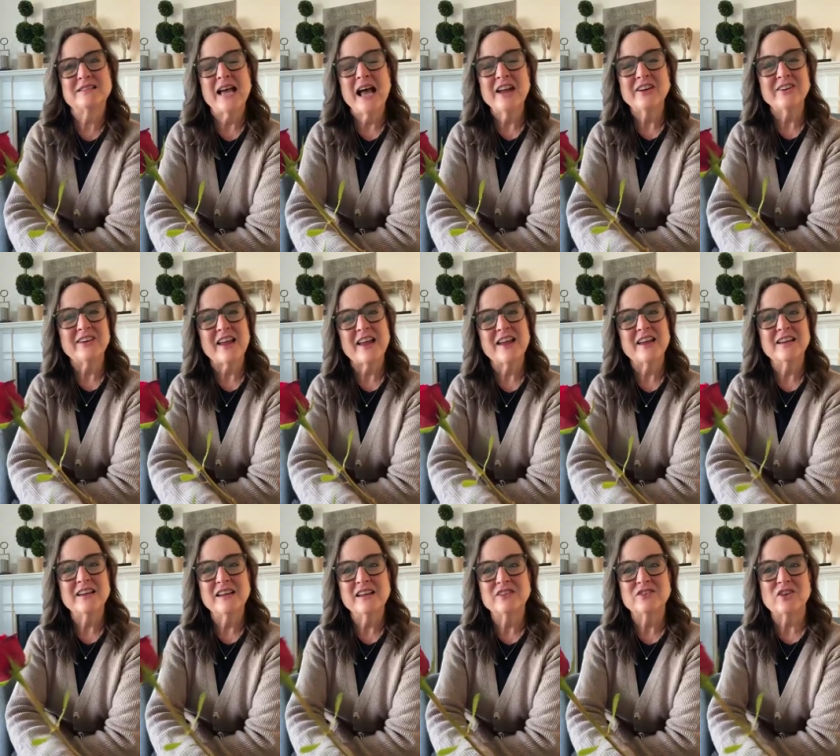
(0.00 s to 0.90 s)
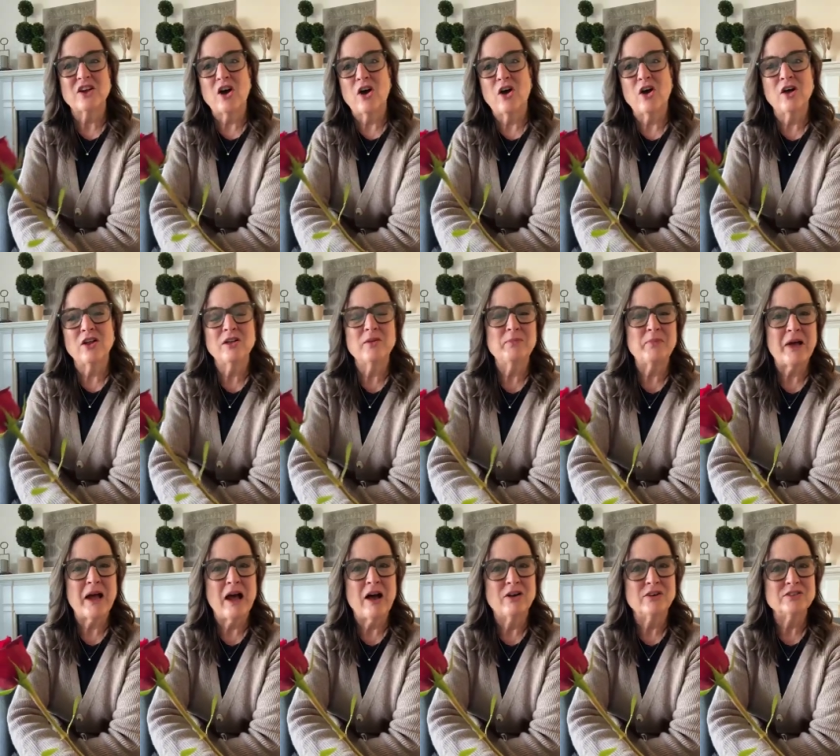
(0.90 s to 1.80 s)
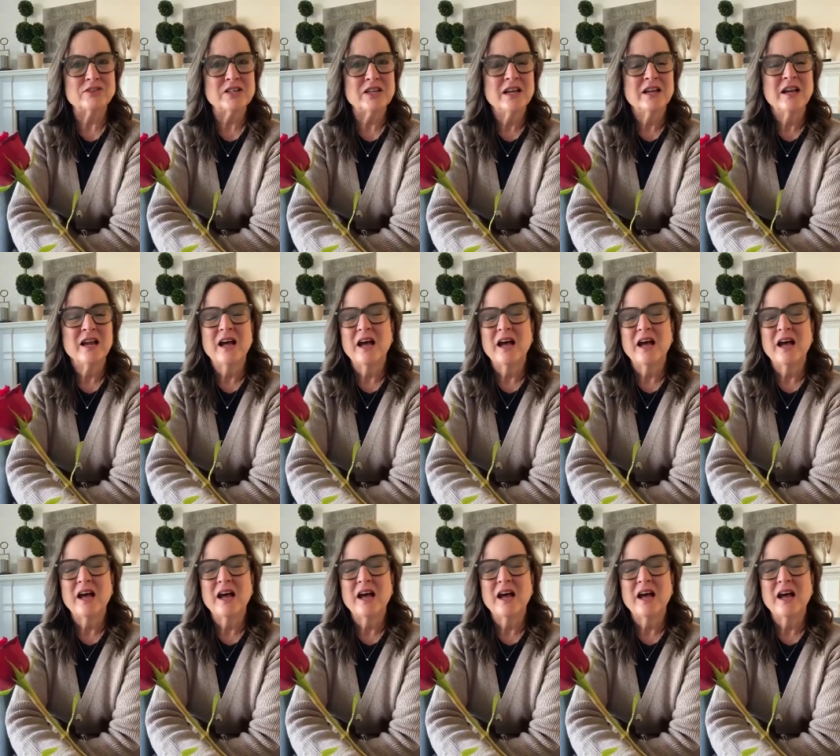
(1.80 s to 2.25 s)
Saturday is all about